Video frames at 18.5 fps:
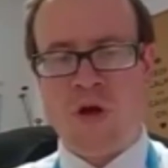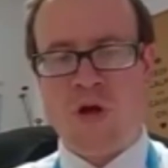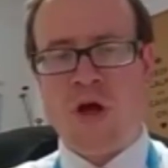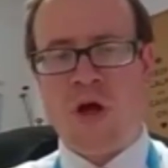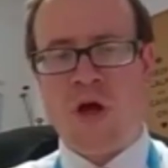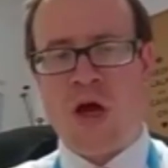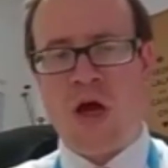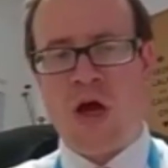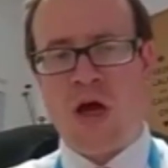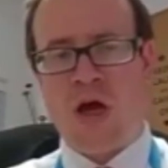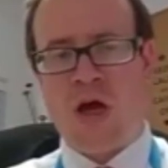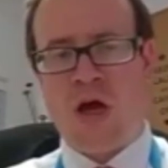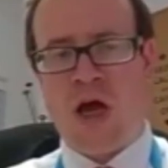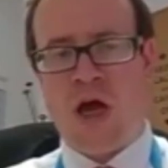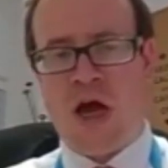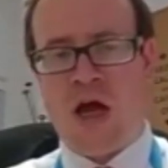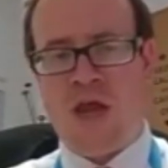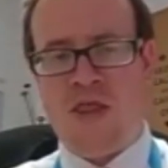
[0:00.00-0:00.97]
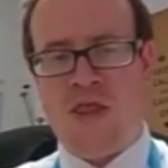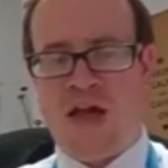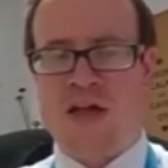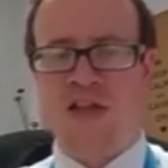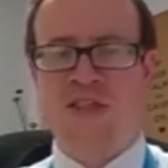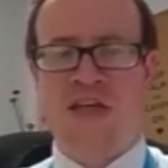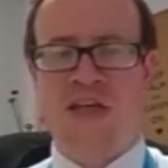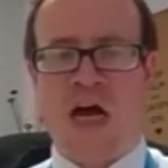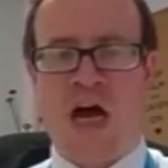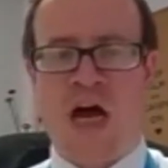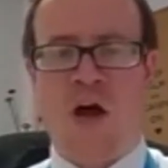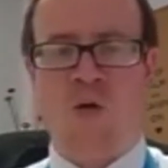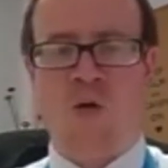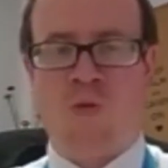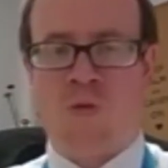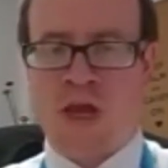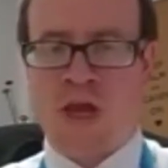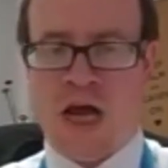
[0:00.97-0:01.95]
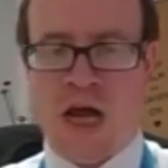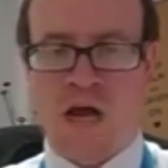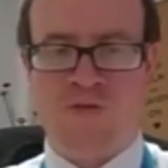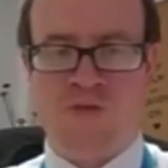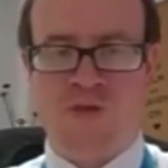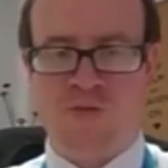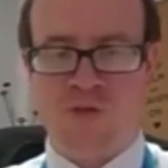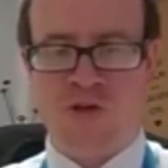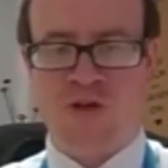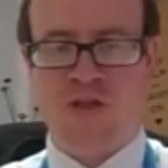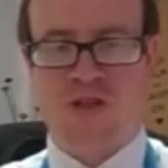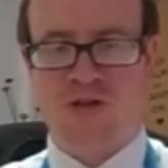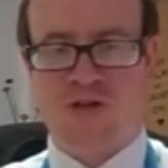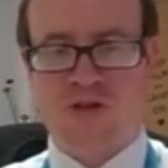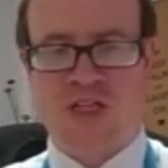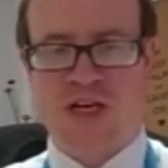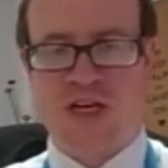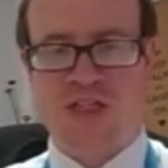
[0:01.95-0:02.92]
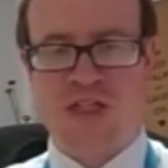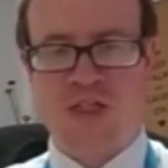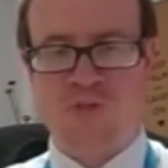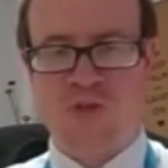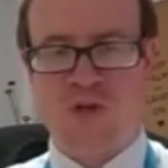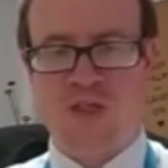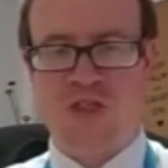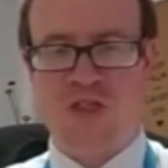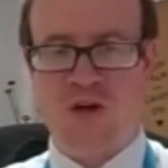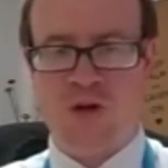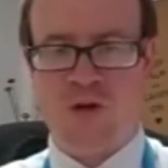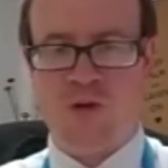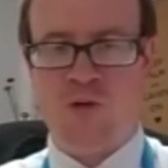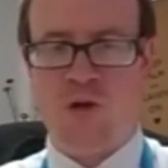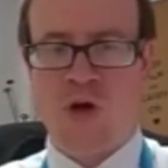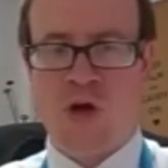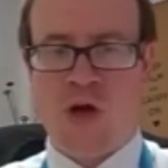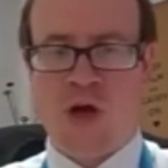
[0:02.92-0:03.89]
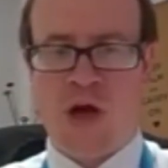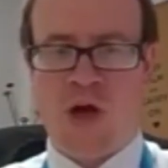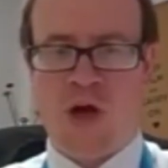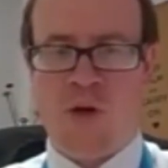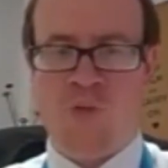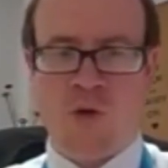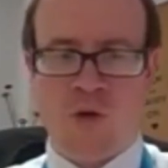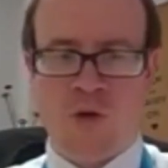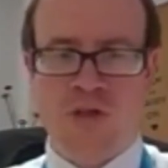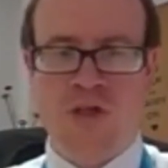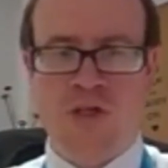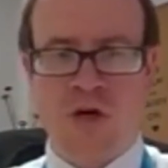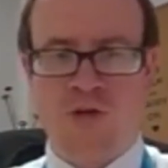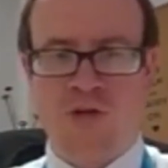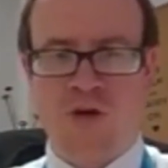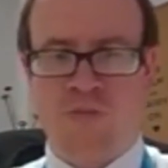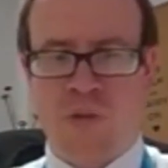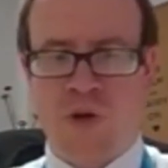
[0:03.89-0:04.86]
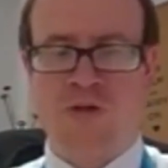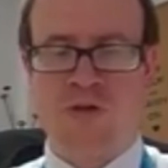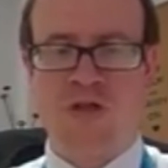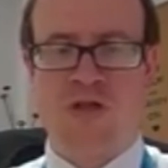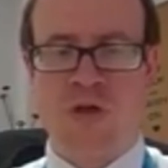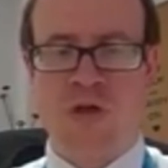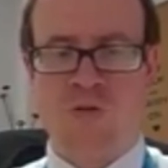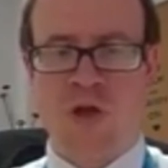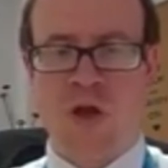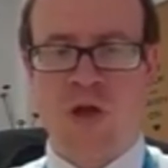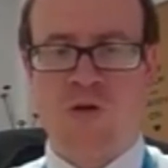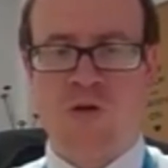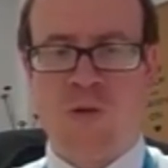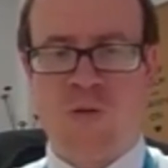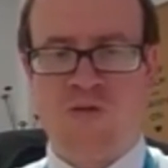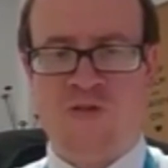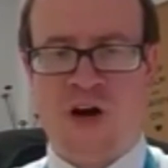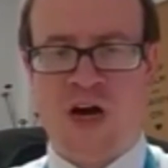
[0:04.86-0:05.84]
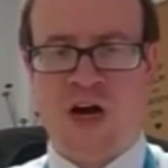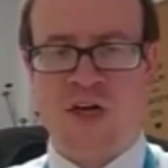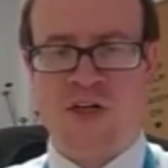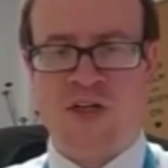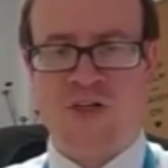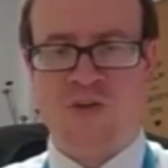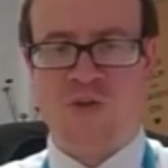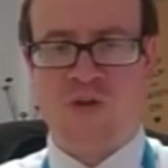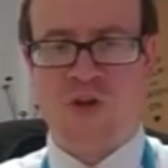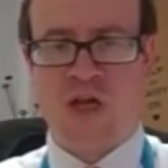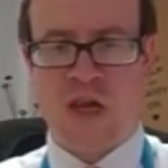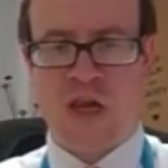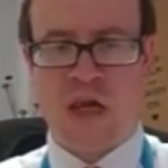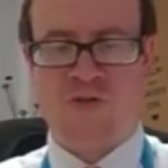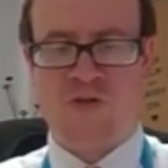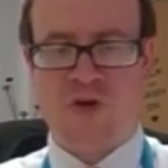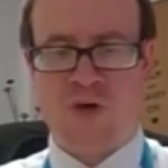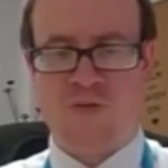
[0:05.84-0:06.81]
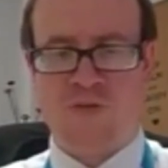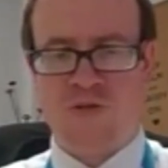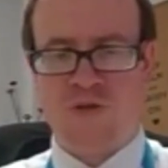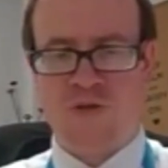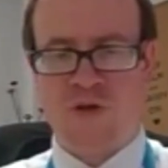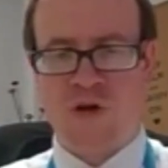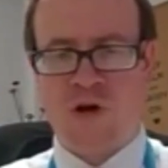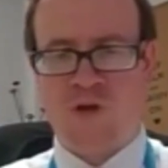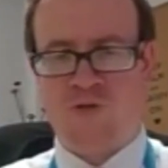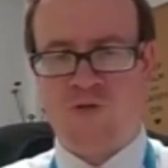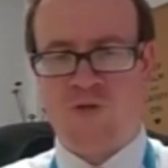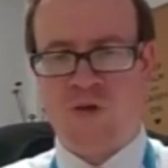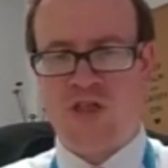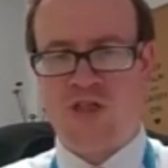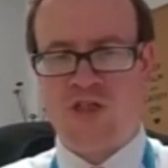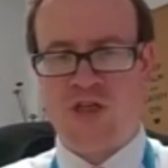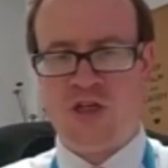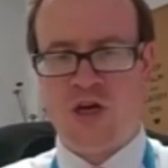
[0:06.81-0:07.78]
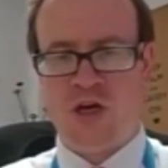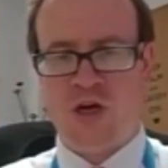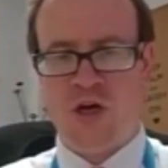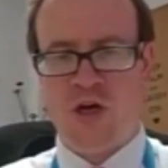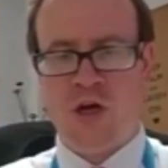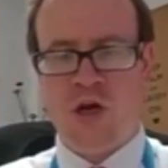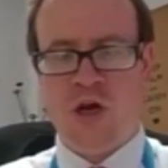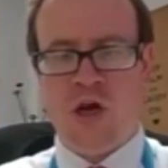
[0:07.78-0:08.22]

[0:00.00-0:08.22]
And that's how we have as much success as we do, more so than most of the other local providers with the 11 offers we've got from this year.